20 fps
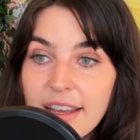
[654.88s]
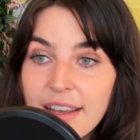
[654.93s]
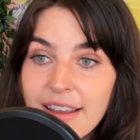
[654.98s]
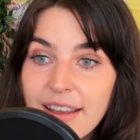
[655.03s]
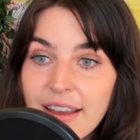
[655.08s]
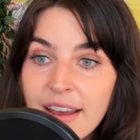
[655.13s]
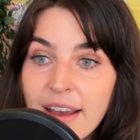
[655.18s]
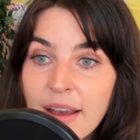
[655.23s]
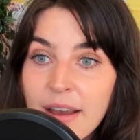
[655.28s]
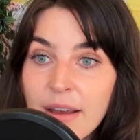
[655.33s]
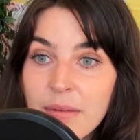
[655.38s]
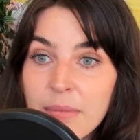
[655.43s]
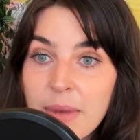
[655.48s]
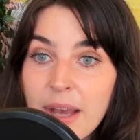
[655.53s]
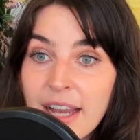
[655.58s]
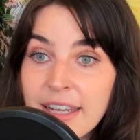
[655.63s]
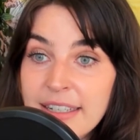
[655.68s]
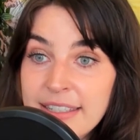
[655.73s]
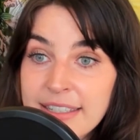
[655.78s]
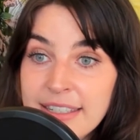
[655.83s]

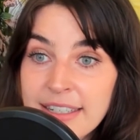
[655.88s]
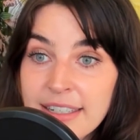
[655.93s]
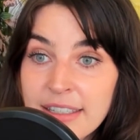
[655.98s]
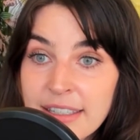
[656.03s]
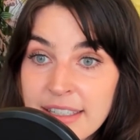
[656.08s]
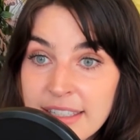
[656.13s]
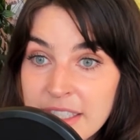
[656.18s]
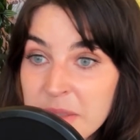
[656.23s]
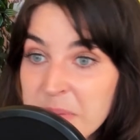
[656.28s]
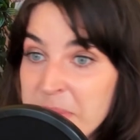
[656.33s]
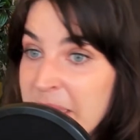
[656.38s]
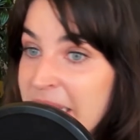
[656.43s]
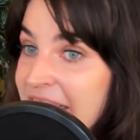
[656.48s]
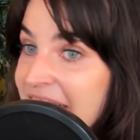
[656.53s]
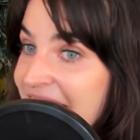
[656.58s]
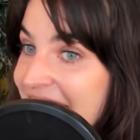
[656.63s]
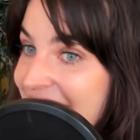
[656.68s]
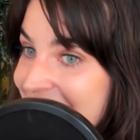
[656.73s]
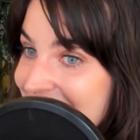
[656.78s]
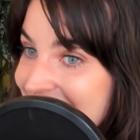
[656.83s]
I still
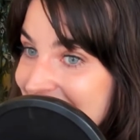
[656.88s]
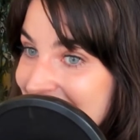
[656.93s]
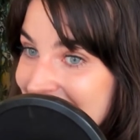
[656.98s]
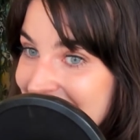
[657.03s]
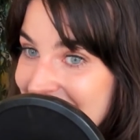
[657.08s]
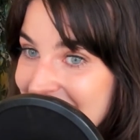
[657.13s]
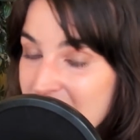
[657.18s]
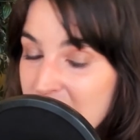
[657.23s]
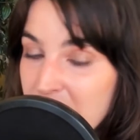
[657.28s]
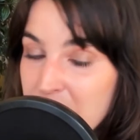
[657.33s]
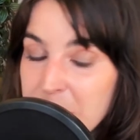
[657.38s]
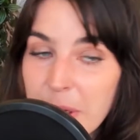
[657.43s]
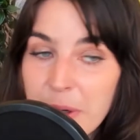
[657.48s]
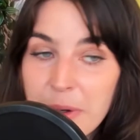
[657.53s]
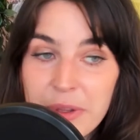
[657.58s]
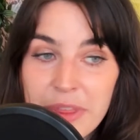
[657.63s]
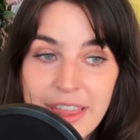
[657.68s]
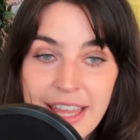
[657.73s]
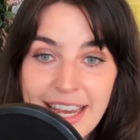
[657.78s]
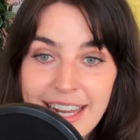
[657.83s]
experience
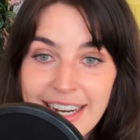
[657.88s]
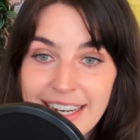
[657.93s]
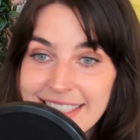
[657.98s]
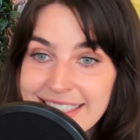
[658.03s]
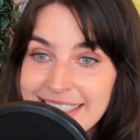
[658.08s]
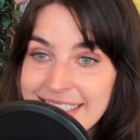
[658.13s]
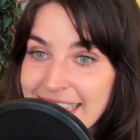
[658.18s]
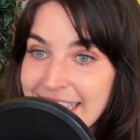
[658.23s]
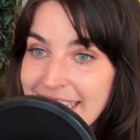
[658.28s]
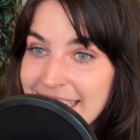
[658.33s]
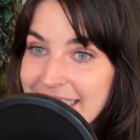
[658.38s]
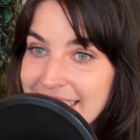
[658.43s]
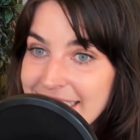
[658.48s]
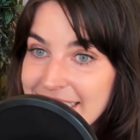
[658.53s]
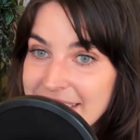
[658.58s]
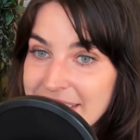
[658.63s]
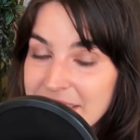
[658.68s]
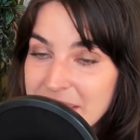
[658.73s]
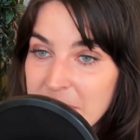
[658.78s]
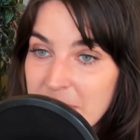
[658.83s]
both that anxiety
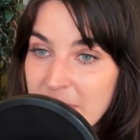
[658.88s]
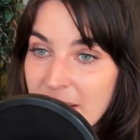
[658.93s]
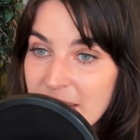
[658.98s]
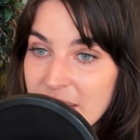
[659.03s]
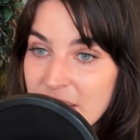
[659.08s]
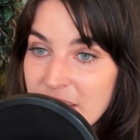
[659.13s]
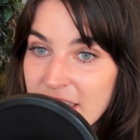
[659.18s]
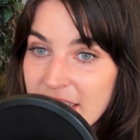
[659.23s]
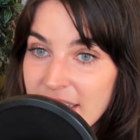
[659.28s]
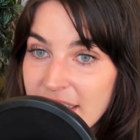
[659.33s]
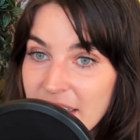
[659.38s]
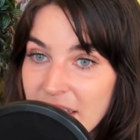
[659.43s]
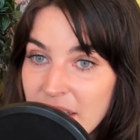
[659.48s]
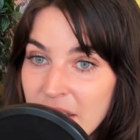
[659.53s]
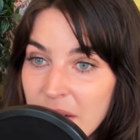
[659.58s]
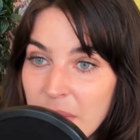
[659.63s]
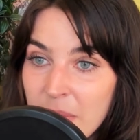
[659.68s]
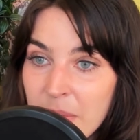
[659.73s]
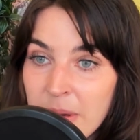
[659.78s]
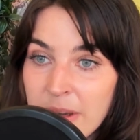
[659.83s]
and depression,
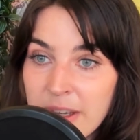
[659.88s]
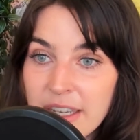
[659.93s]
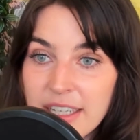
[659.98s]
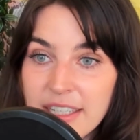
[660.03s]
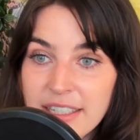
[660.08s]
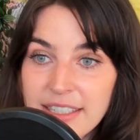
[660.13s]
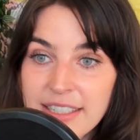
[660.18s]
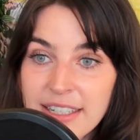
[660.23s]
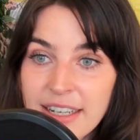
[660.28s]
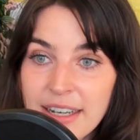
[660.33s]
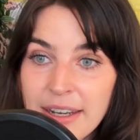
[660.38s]
but